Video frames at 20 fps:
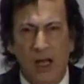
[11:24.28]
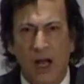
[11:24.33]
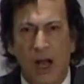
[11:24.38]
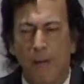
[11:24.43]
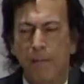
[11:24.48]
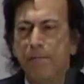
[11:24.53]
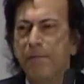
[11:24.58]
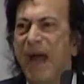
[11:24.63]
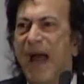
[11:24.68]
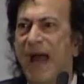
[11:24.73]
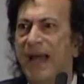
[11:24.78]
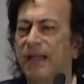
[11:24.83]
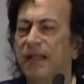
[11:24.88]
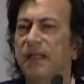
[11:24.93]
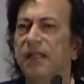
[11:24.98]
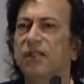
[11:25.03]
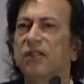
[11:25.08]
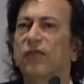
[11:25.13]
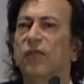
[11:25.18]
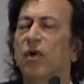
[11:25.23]
a
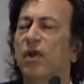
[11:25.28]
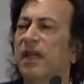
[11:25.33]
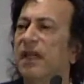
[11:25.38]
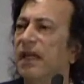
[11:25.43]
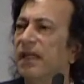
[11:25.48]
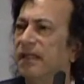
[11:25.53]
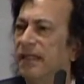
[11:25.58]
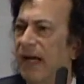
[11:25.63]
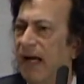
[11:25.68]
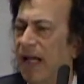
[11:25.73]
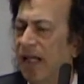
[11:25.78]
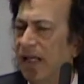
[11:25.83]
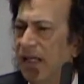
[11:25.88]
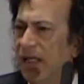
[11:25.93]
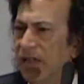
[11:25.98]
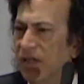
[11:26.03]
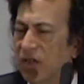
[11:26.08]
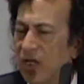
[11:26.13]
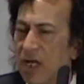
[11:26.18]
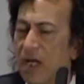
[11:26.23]
madness for the
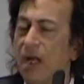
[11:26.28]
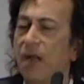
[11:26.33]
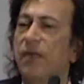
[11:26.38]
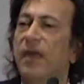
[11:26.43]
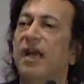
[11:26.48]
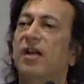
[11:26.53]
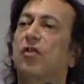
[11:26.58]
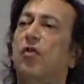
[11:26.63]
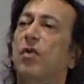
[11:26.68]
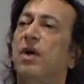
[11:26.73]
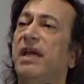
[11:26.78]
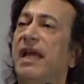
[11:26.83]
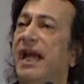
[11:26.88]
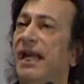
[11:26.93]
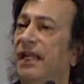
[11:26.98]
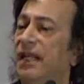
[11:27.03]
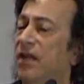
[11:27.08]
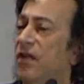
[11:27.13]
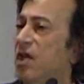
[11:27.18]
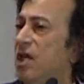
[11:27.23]
Italians. They
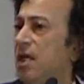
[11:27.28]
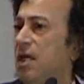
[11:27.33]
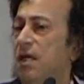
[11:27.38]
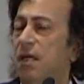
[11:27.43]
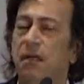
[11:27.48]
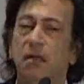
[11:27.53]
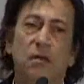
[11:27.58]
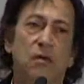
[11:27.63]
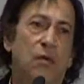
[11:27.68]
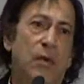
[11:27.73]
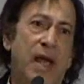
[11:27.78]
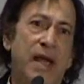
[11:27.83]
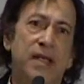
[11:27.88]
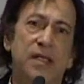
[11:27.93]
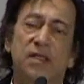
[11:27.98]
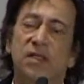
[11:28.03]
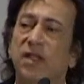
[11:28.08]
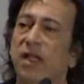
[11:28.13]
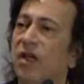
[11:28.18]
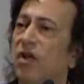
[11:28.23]
created the
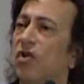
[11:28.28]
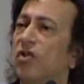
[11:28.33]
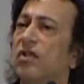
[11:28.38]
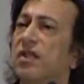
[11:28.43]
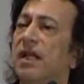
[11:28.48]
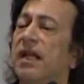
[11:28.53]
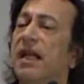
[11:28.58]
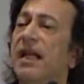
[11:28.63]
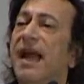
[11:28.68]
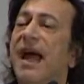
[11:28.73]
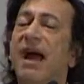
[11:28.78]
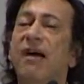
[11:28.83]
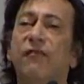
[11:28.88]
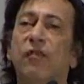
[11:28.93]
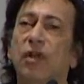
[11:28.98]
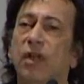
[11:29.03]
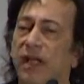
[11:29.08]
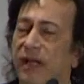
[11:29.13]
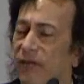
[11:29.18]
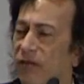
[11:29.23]
greatest singers that had
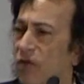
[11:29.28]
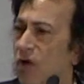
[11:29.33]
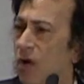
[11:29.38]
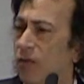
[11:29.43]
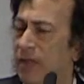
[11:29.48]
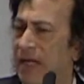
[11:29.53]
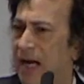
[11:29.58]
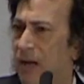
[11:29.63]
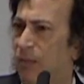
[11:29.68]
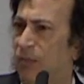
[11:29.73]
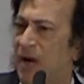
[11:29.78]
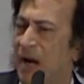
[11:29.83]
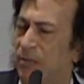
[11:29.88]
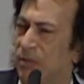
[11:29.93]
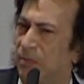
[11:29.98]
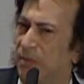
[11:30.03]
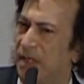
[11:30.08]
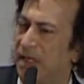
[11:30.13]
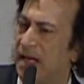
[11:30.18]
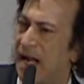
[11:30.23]
ever lived, no doubt.
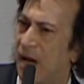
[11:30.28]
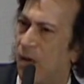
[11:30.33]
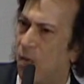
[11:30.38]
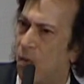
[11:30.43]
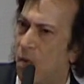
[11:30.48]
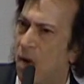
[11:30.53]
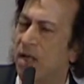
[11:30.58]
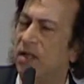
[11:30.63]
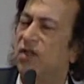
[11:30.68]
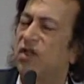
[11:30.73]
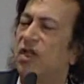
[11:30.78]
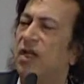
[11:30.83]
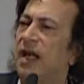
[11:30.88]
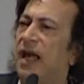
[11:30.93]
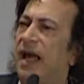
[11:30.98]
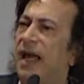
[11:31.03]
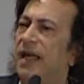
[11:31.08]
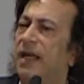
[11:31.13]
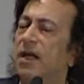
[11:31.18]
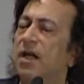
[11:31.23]
Probably not one
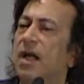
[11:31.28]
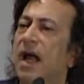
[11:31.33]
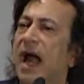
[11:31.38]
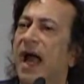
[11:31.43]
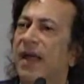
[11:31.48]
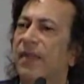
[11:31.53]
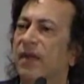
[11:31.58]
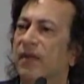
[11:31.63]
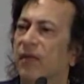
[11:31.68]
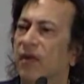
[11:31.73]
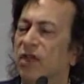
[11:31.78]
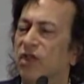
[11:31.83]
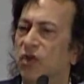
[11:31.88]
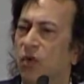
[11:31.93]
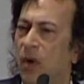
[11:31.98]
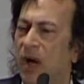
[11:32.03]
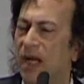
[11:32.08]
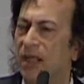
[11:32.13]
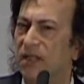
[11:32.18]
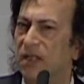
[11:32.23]
today had the
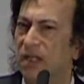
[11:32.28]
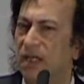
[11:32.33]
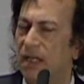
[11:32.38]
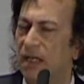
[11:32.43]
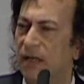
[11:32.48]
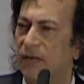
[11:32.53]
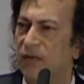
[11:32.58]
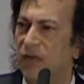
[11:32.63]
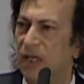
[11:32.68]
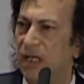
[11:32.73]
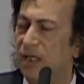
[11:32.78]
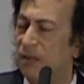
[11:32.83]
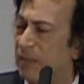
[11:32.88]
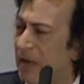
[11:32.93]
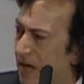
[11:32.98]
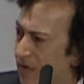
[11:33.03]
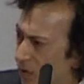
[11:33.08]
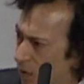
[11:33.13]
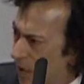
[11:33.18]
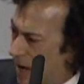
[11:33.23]
virtuosity of these.
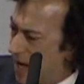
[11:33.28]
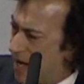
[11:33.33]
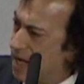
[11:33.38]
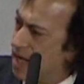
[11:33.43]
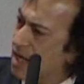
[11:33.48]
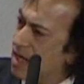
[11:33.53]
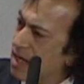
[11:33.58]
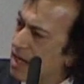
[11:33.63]
By the way,